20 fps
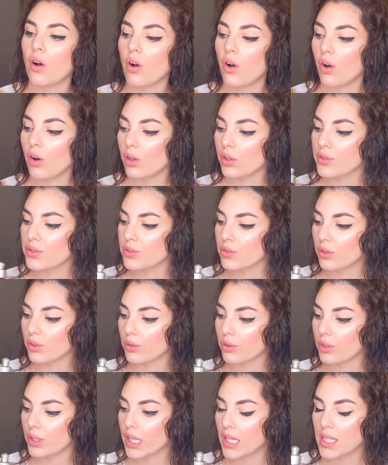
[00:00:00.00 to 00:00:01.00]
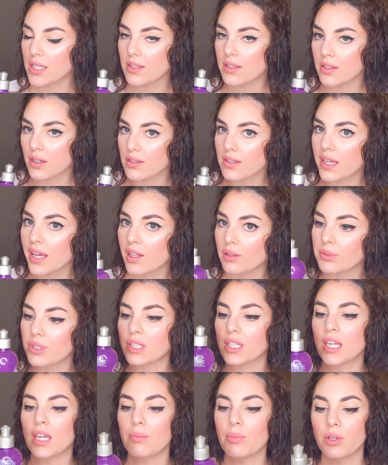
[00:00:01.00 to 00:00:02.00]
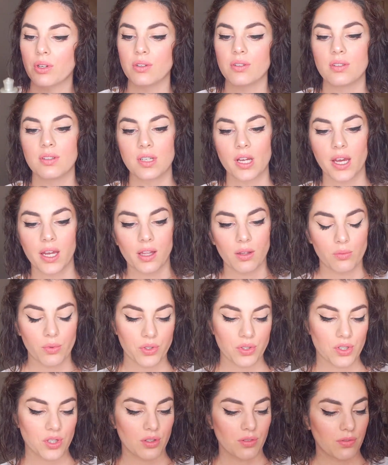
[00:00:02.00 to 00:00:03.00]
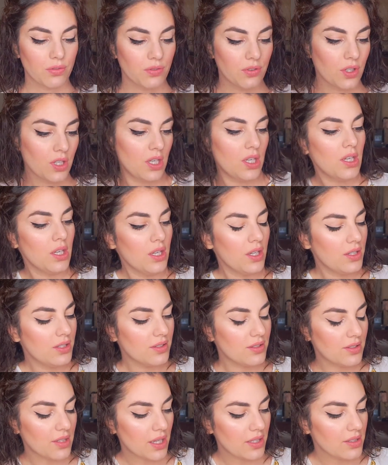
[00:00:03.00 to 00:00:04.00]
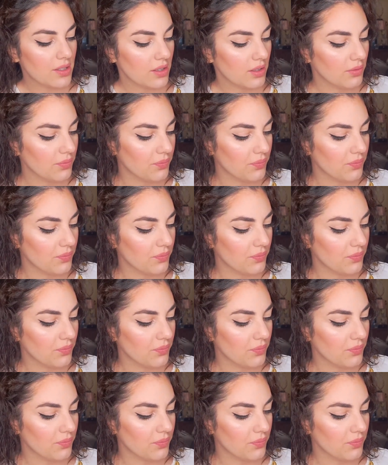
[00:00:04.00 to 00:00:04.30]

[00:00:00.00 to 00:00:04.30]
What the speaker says: Also, it does help to keep your style once you've set it.